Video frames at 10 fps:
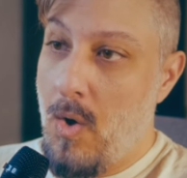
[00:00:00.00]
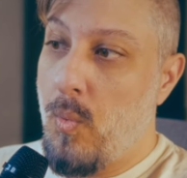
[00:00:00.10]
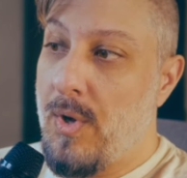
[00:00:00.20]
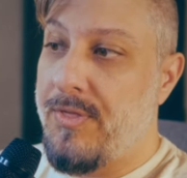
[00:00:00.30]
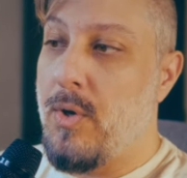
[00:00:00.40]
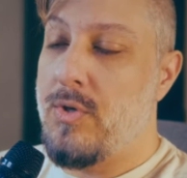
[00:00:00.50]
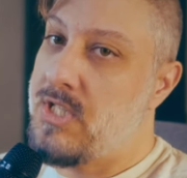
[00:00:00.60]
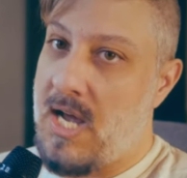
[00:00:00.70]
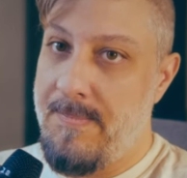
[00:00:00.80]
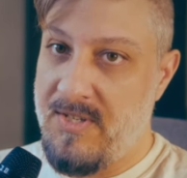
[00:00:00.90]
with those
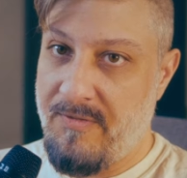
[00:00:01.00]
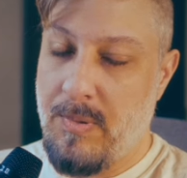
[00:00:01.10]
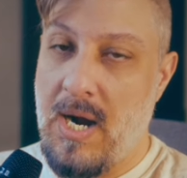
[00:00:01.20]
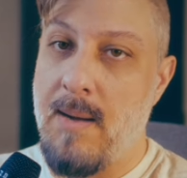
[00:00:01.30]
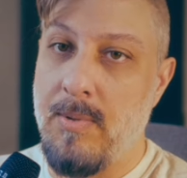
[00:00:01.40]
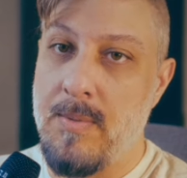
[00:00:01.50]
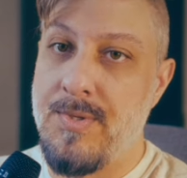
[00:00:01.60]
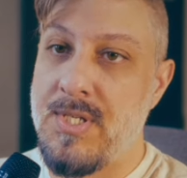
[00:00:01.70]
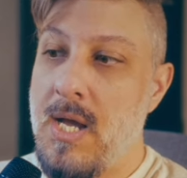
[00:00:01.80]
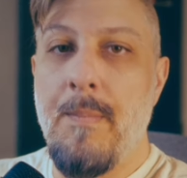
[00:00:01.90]
types of problems,